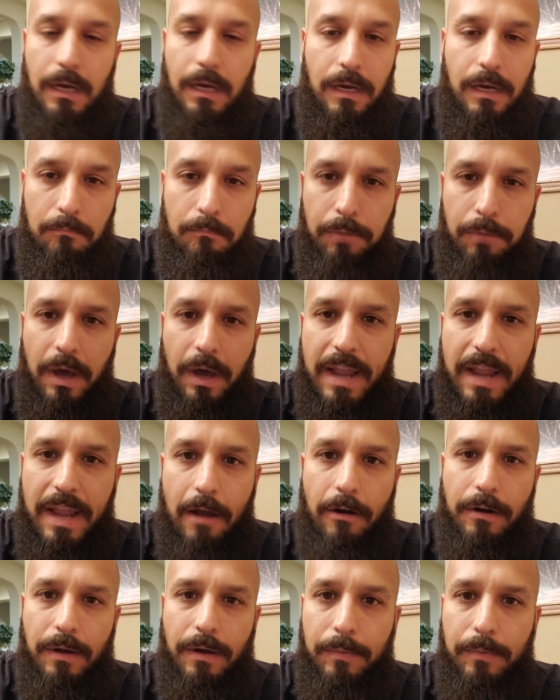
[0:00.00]
but
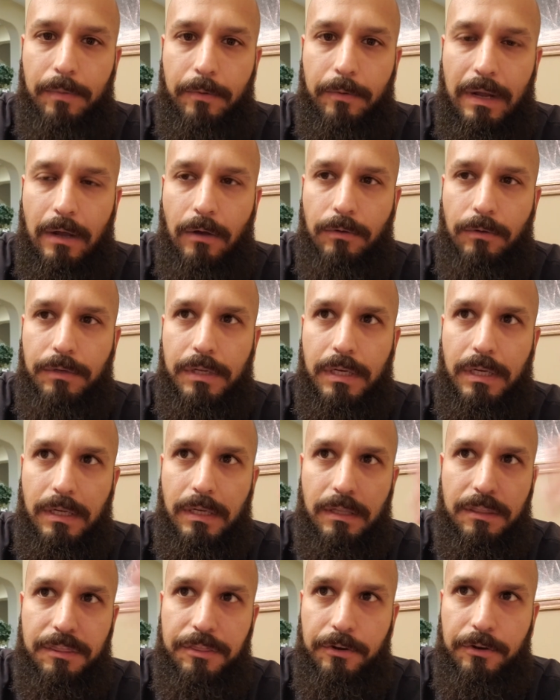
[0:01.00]
are up around
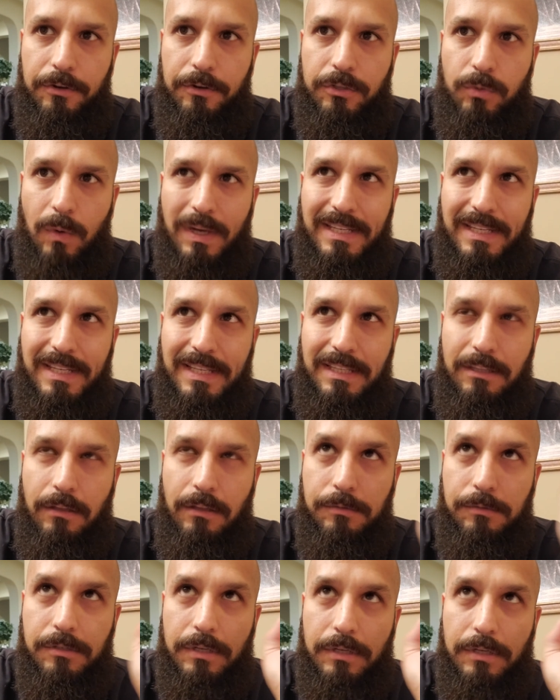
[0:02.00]

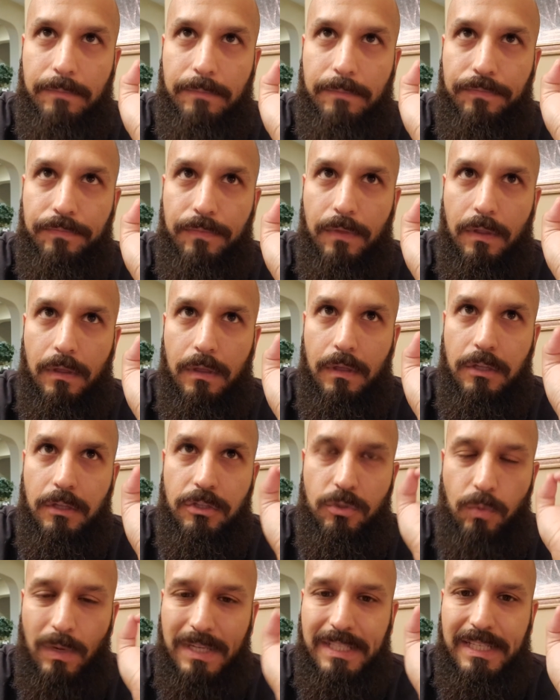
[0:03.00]

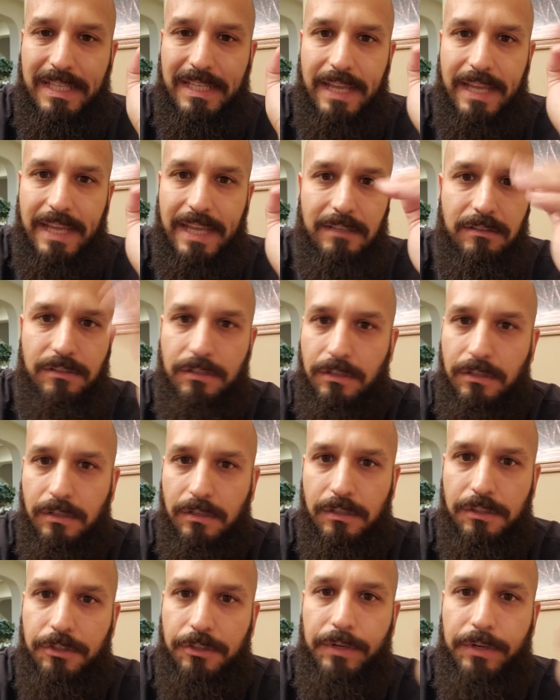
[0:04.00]
28 to
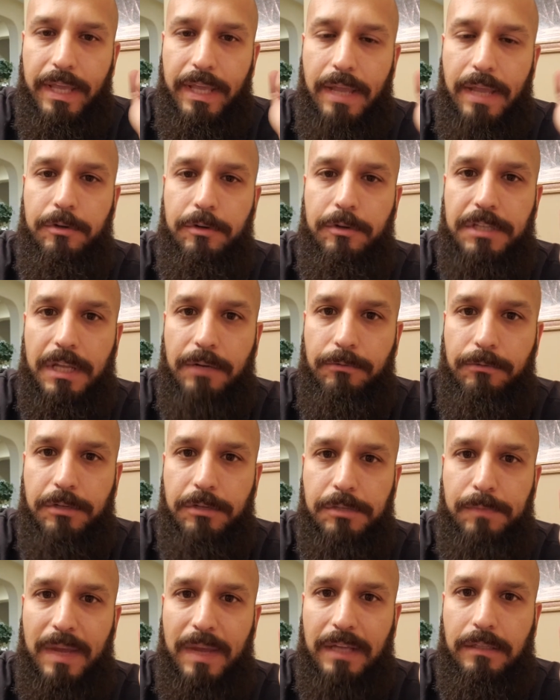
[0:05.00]
38%
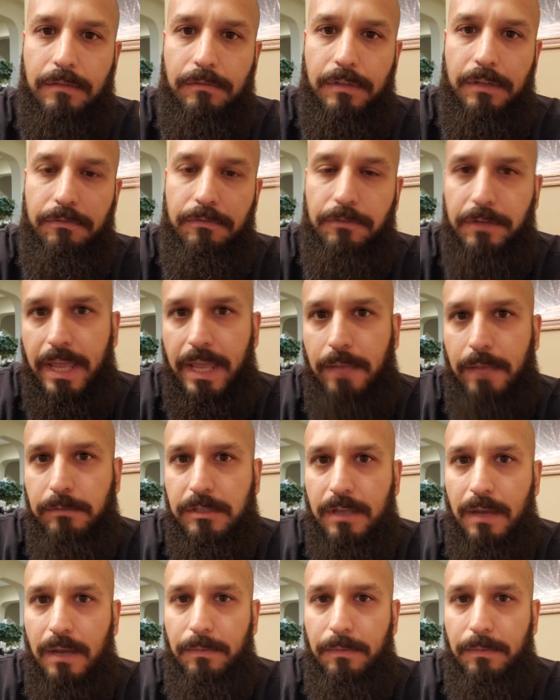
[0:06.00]
respectively for GameStop and